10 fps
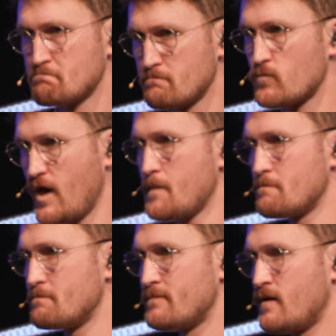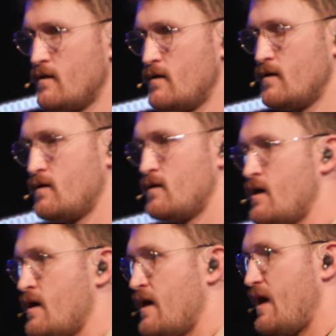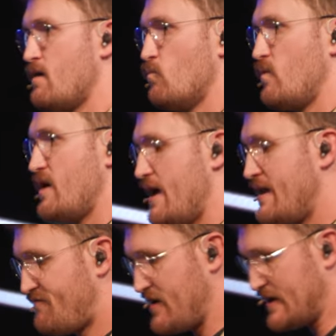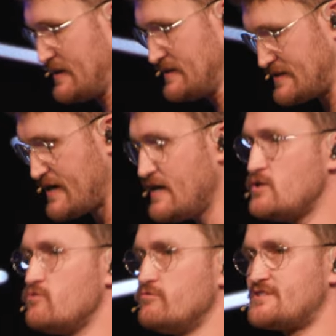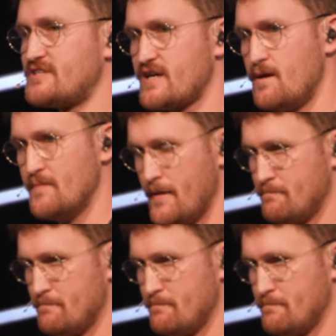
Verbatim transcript: Okay? And, and if it continues to come up,